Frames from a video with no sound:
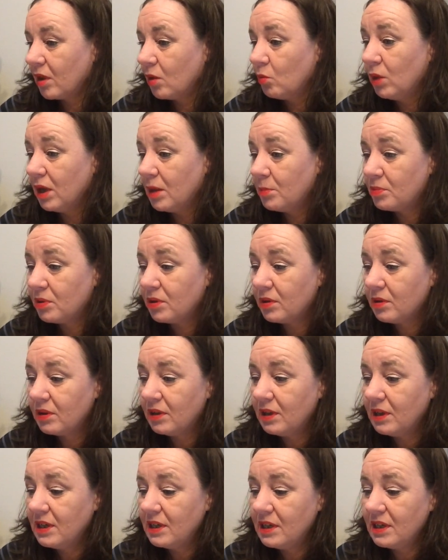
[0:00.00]
whip
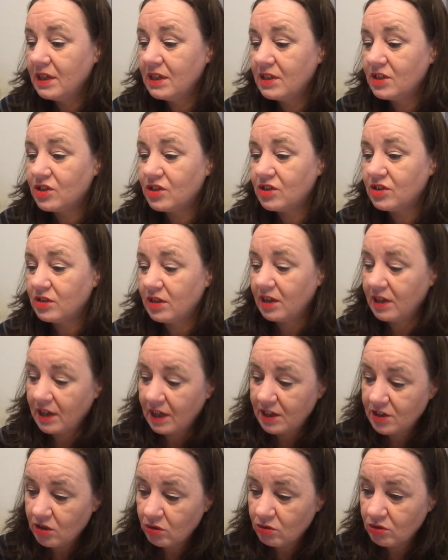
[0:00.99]
is, and
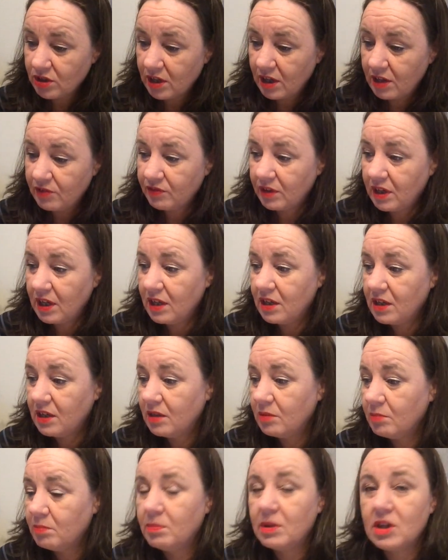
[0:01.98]
I don't have
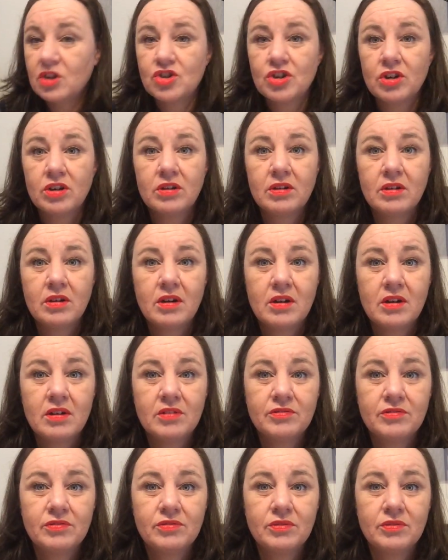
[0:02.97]
a picture
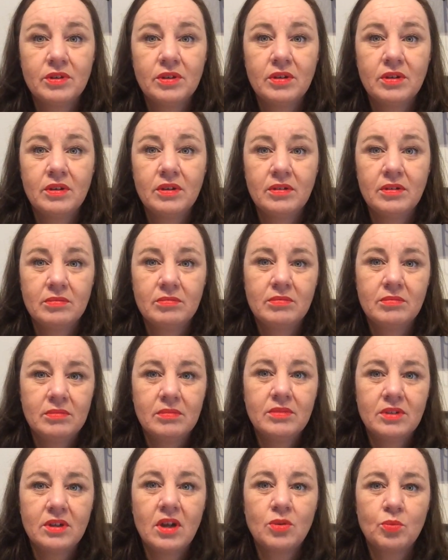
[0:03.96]
of,
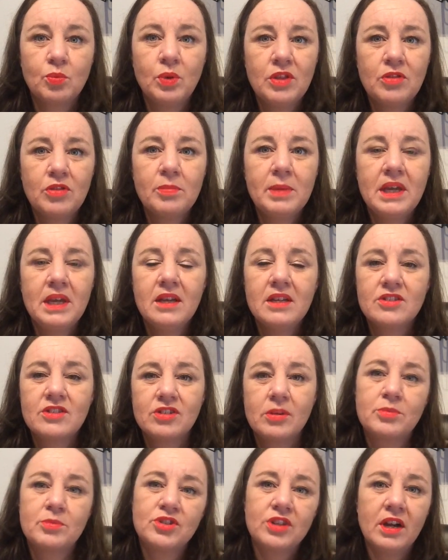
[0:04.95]
not with me, it's
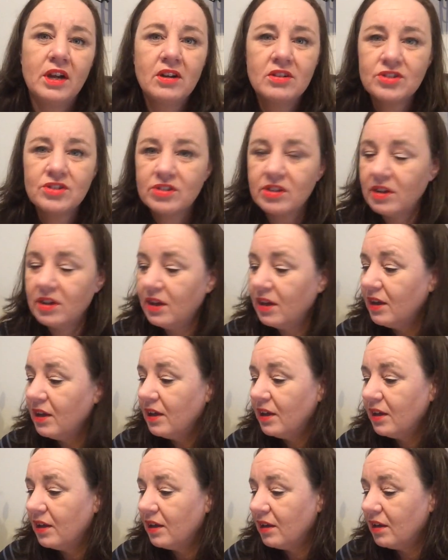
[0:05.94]
upstairs,
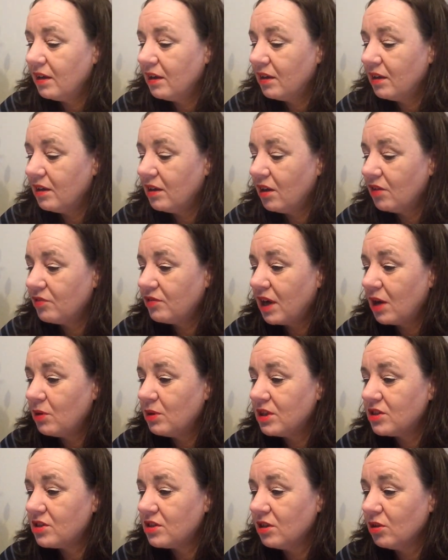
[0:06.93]
of how
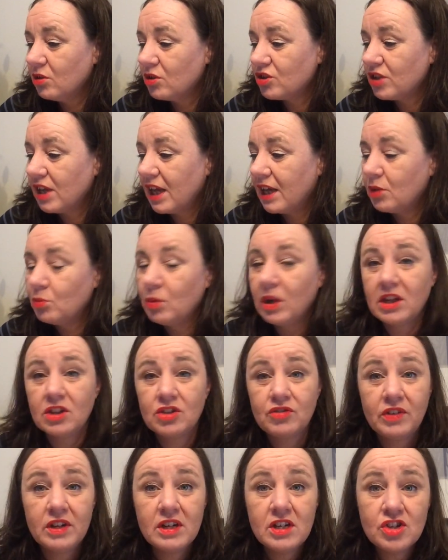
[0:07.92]
it looks like when
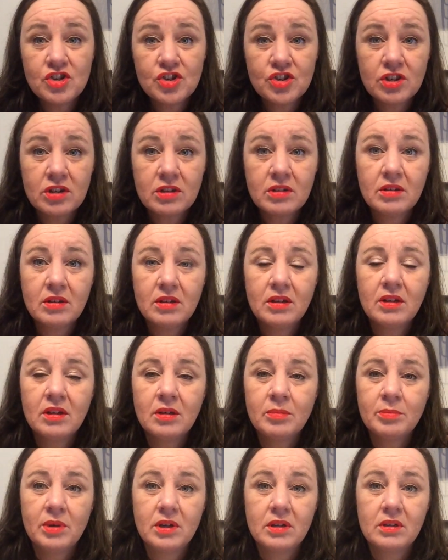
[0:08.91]
it's finished,
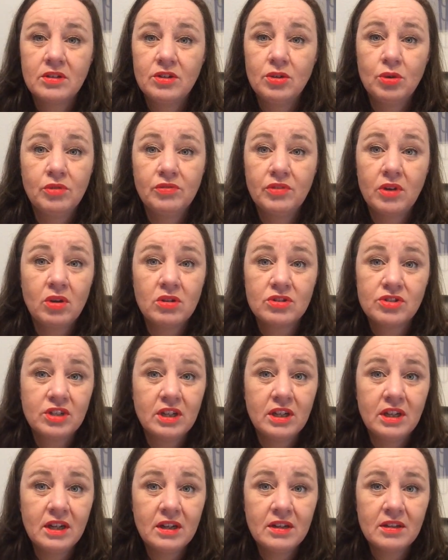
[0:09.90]
but you've all
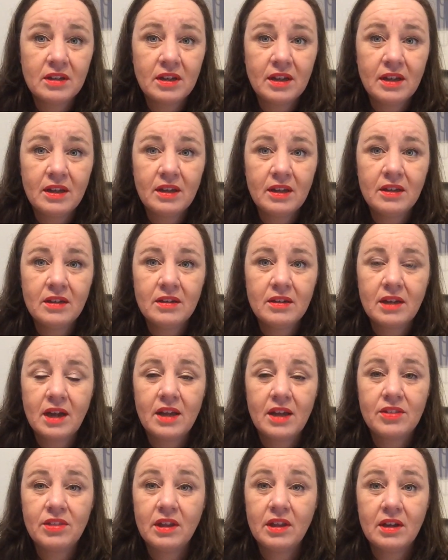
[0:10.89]
seen it, and
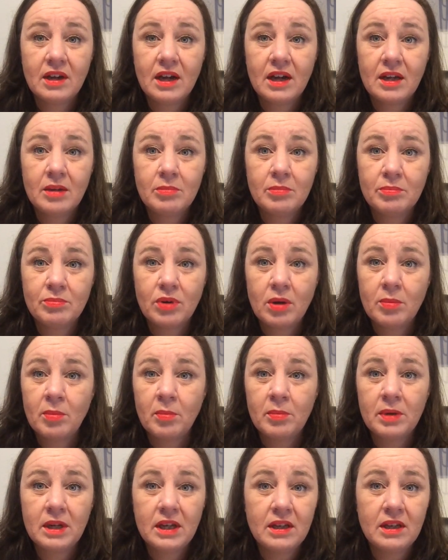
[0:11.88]
I think I'm
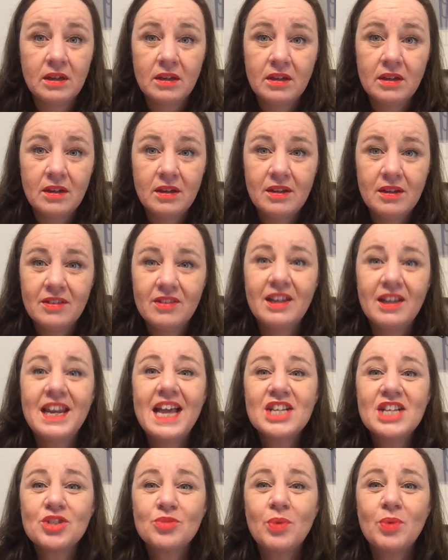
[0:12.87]
probably the
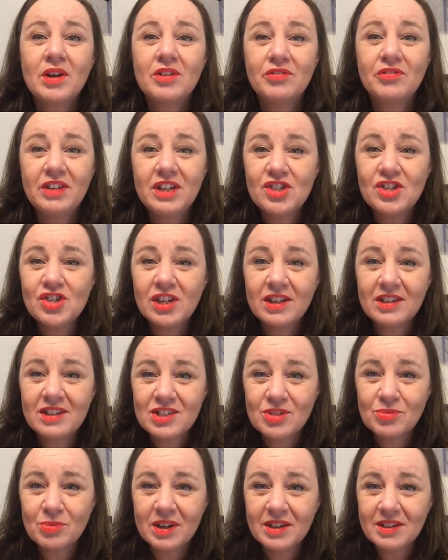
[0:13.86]
last one finishing
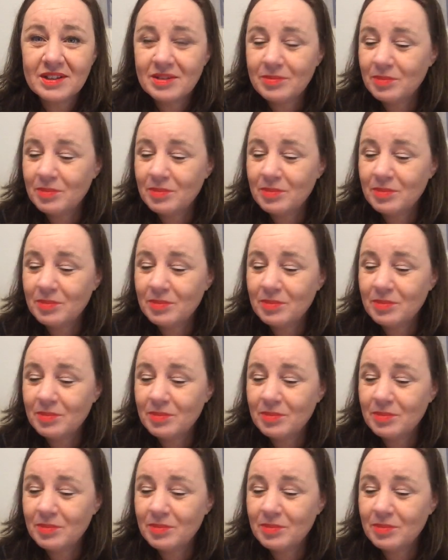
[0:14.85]
this one,